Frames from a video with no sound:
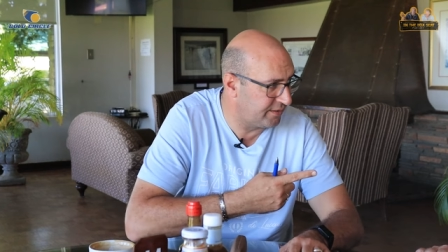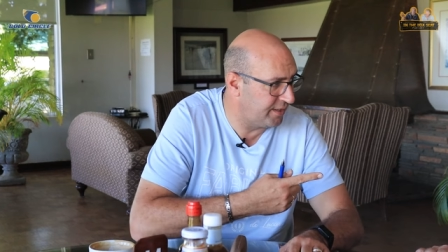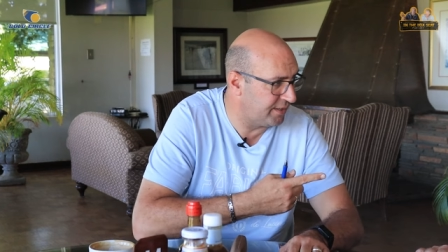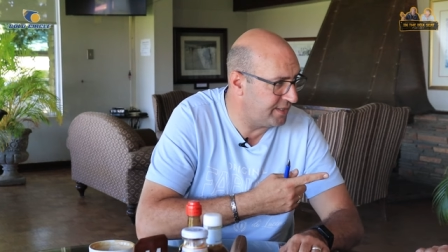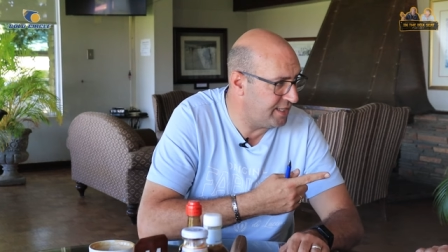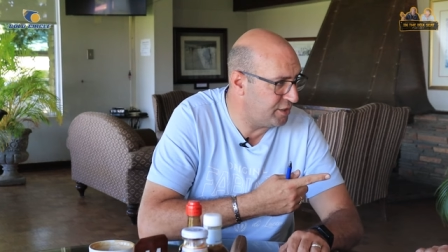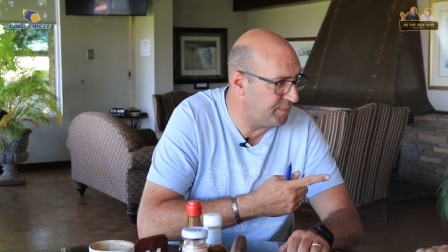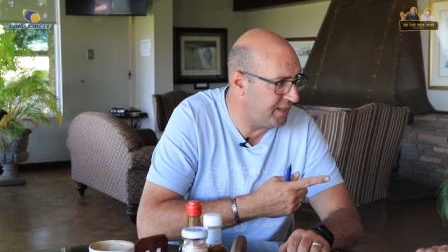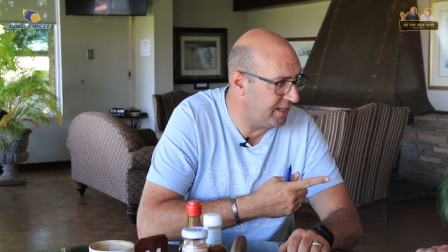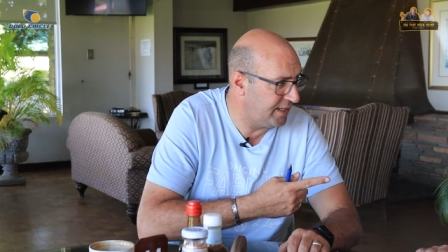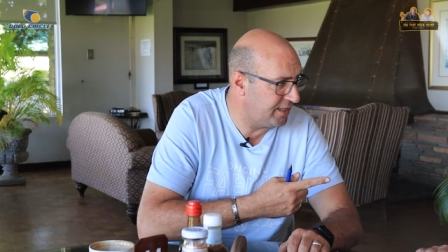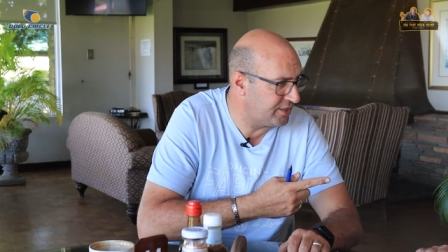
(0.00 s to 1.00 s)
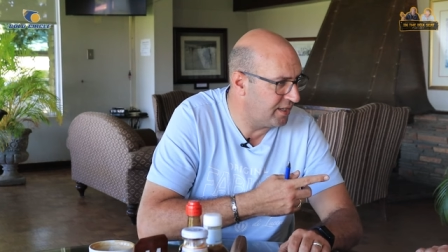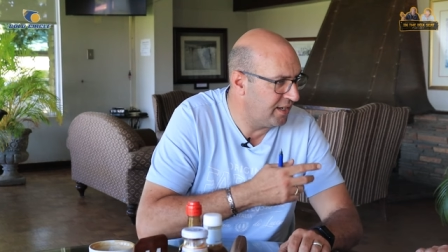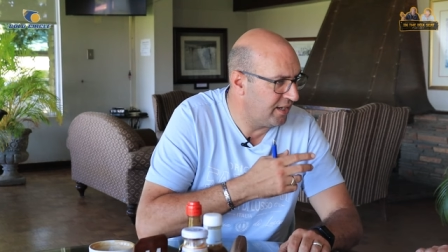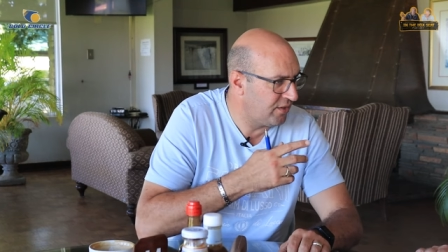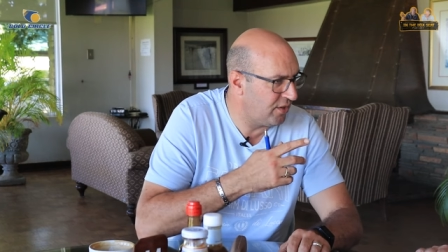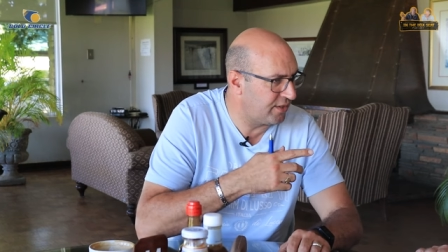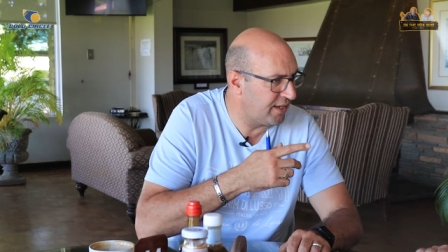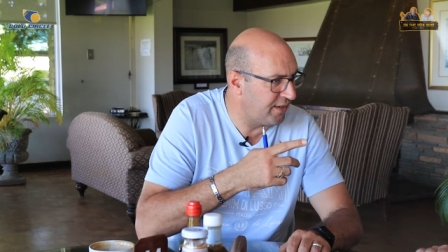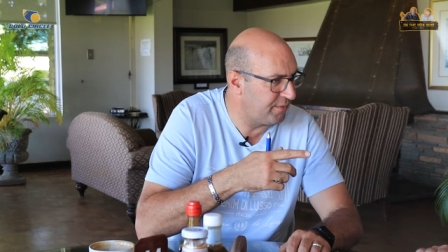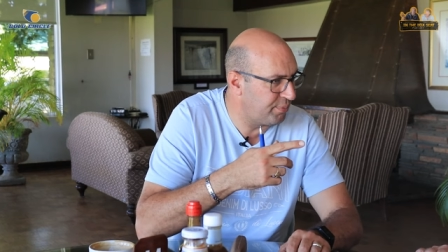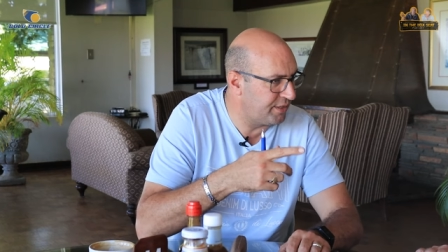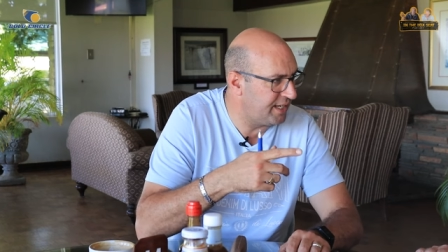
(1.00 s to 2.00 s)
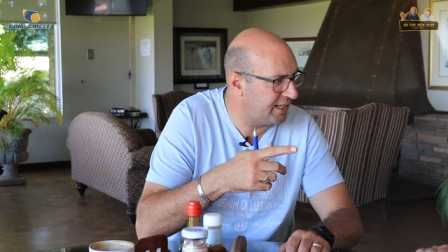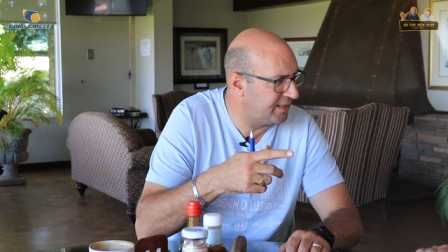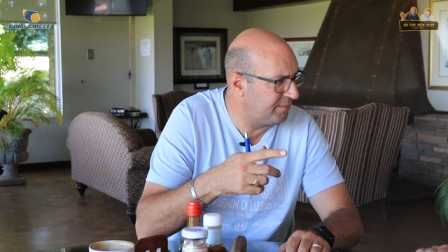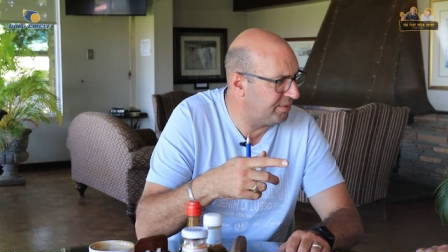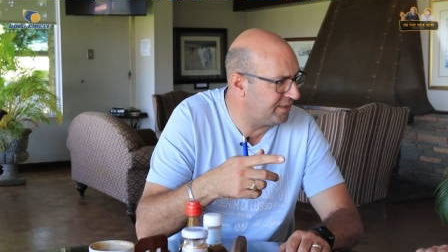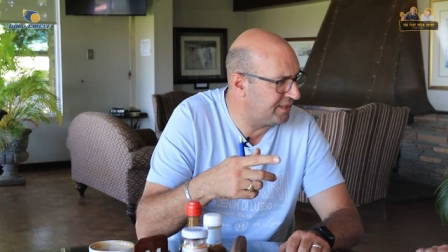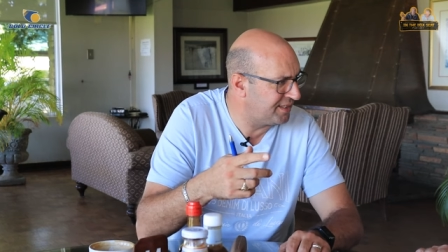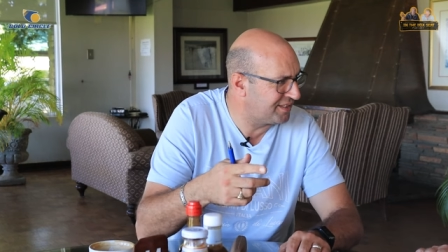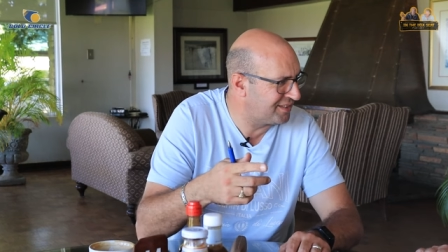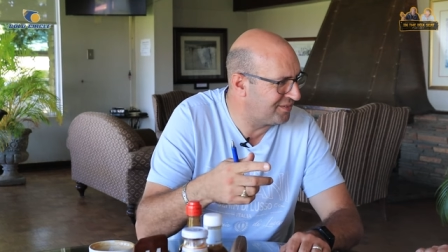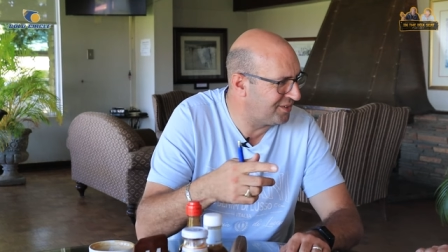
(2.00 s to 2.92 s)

you know, teach me English, not unpredictableness.